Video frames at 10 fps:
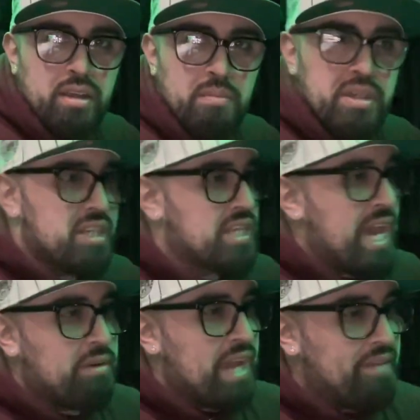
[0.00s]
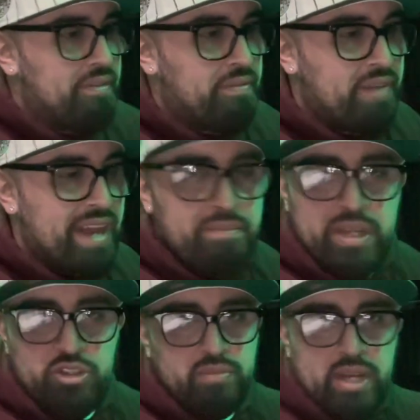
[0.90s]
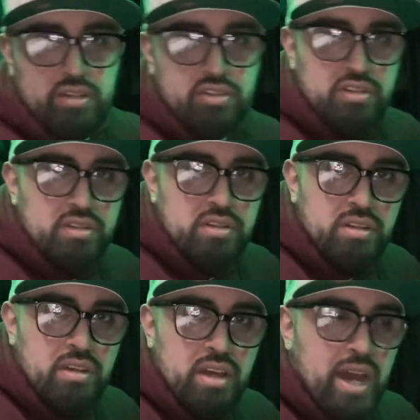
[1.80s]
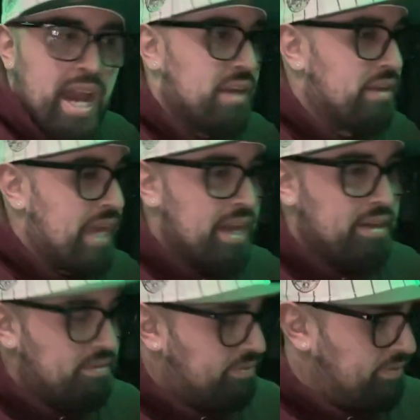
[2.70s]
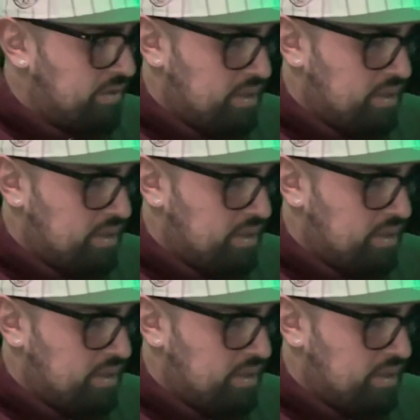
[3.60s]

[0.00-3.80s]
because I don't have a five bedroom house. I don't have,